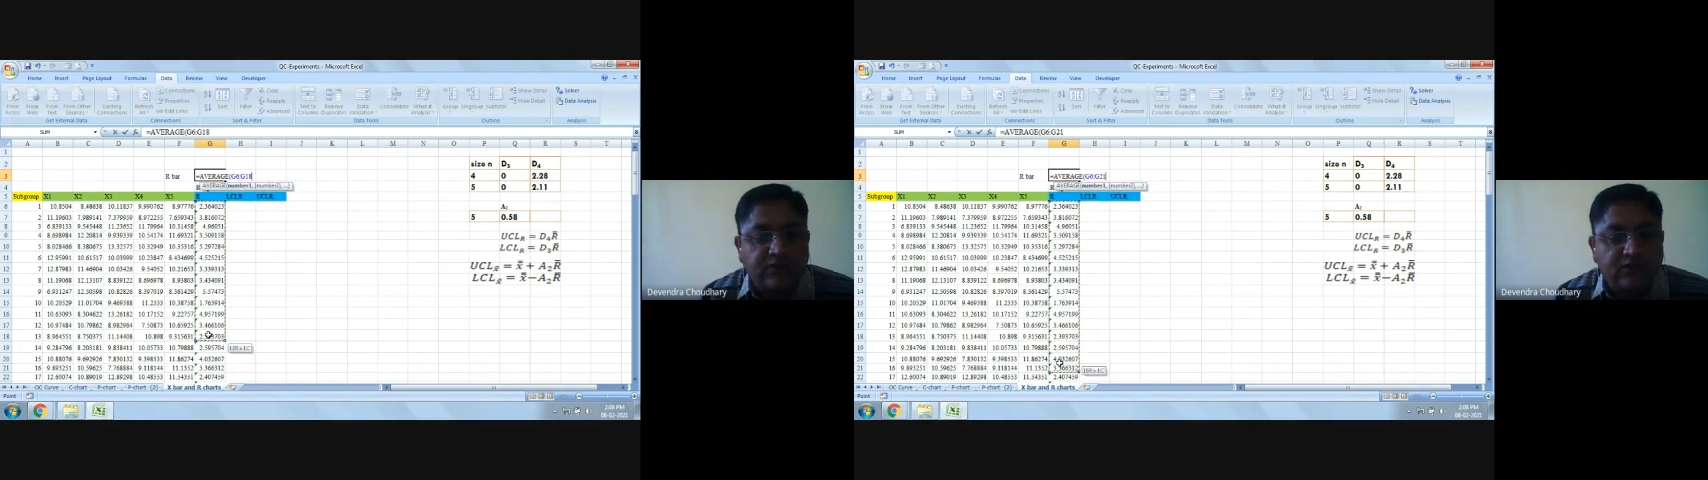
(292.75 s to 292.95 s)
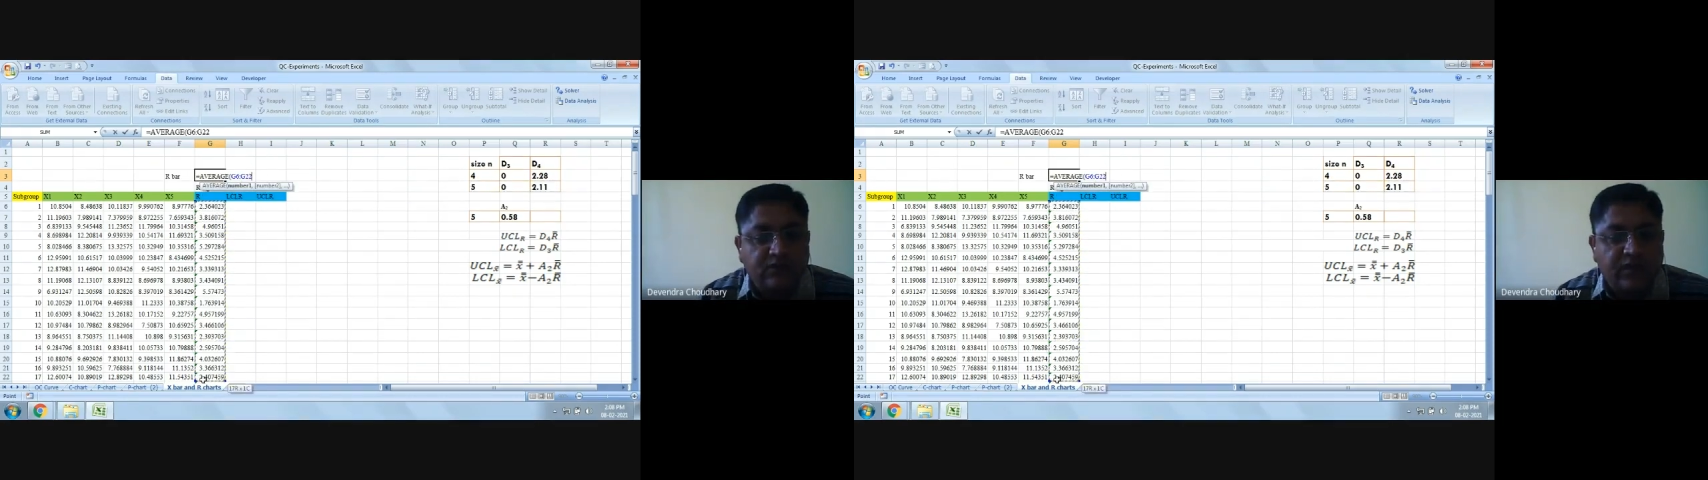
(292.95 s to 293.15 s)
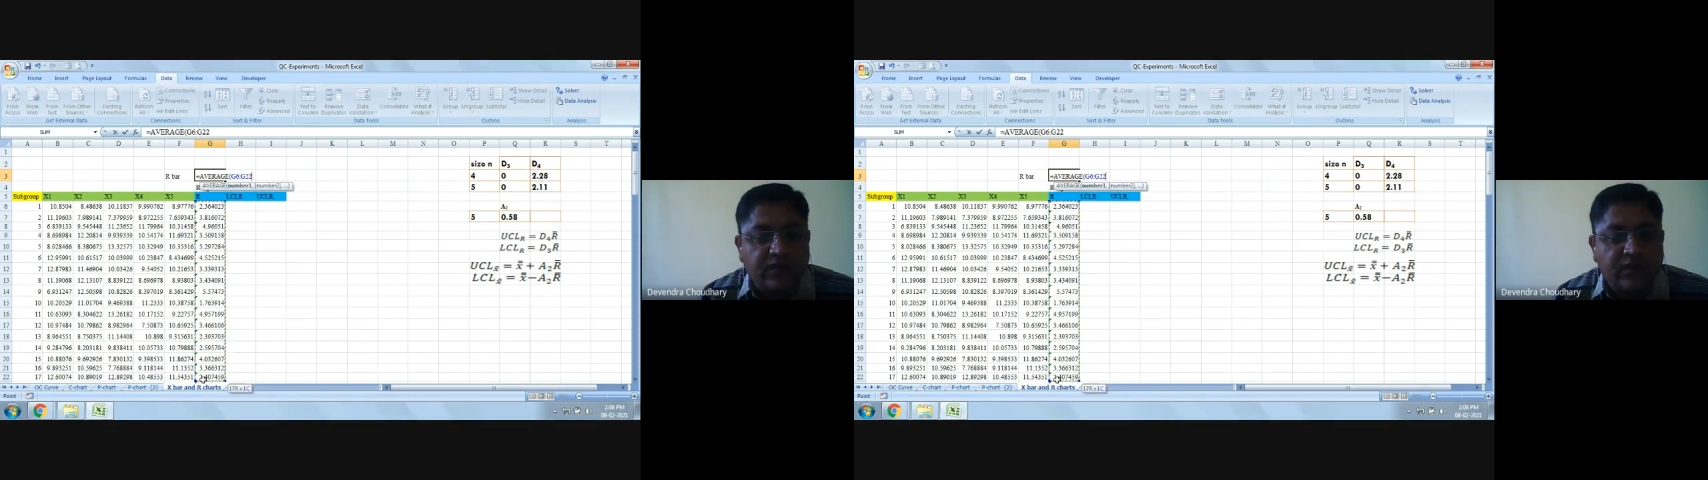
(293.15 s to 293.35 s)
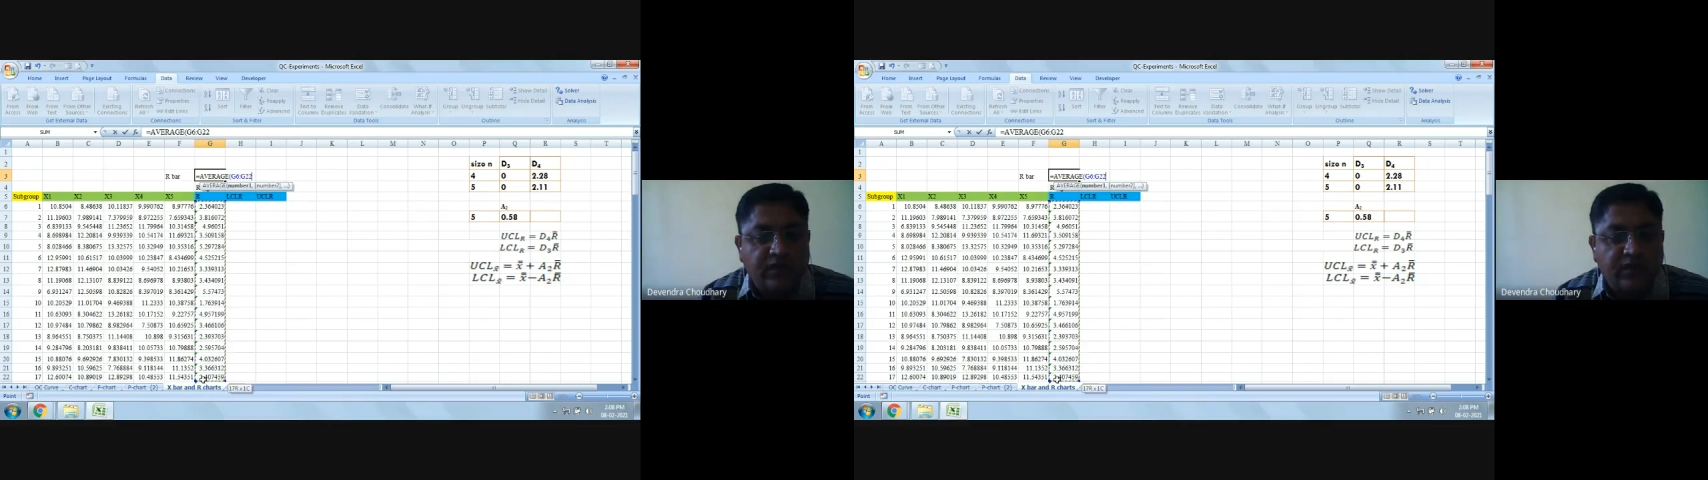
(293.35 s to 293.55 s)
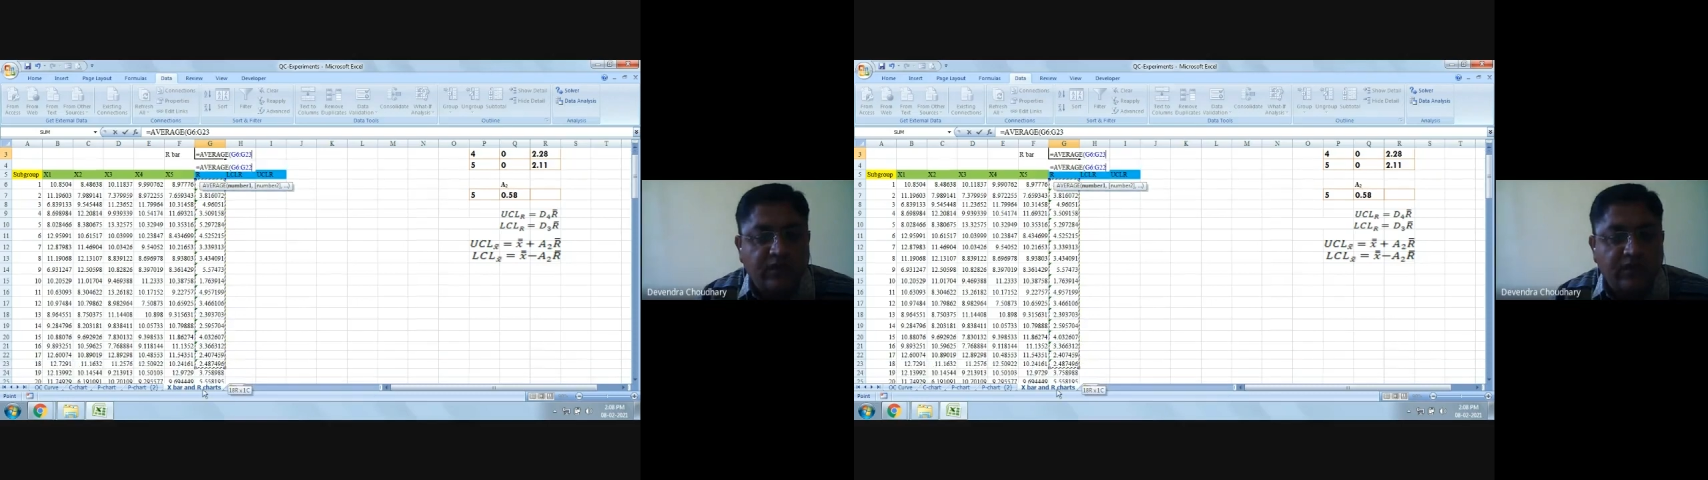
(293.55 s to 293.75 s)
20
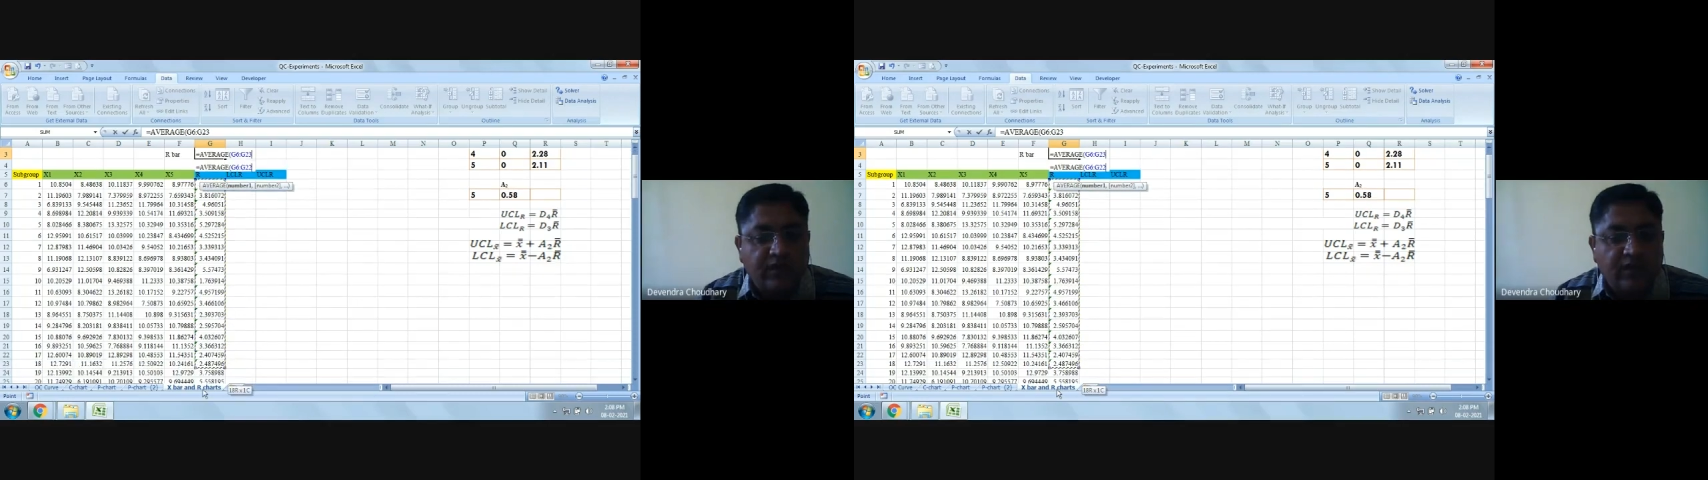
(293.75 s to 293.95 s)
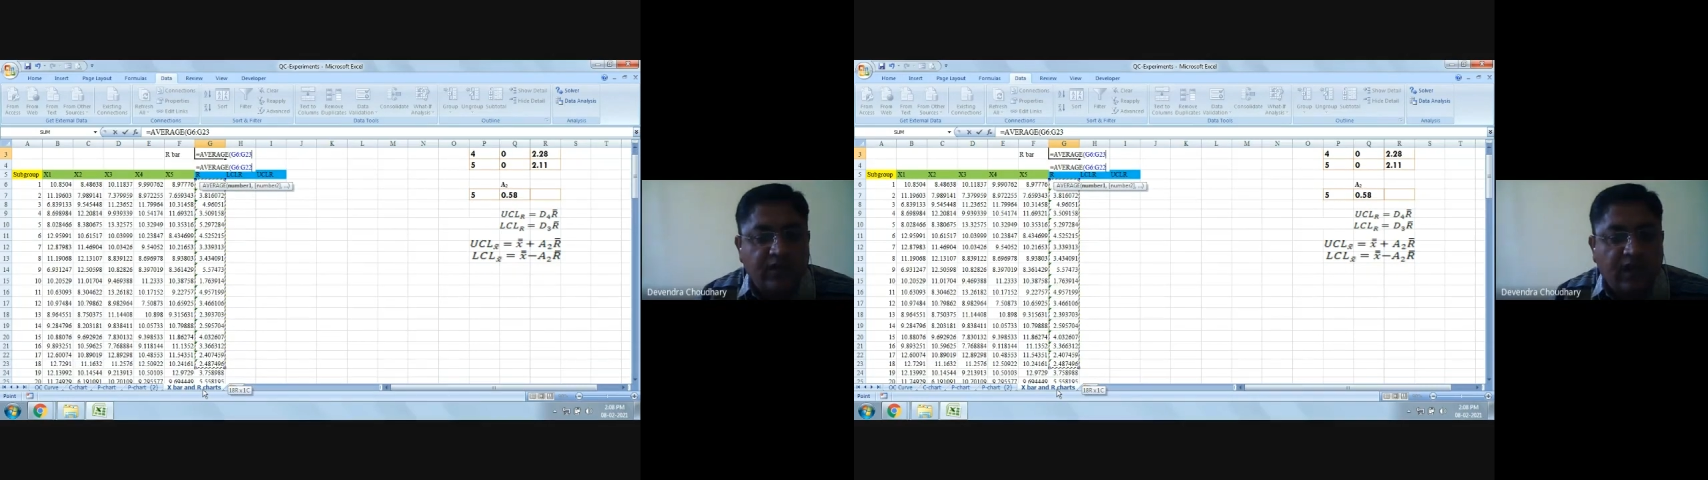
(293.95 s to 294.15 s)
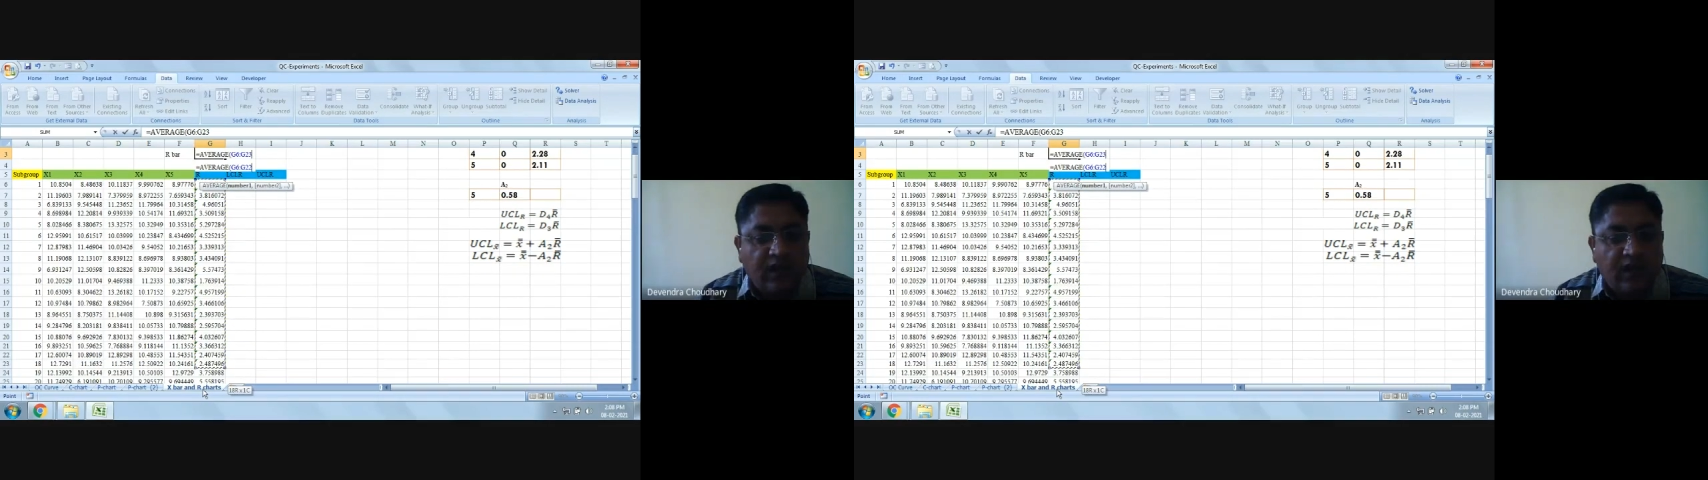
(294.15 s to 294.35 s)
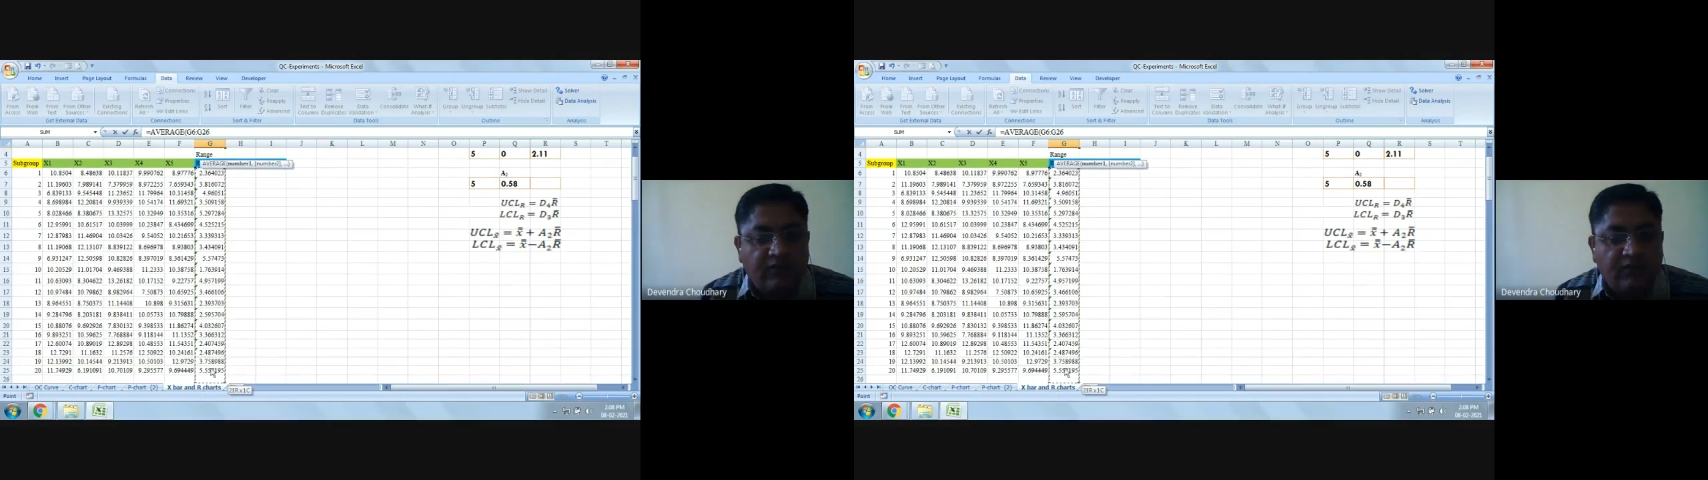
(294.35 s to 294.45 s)
R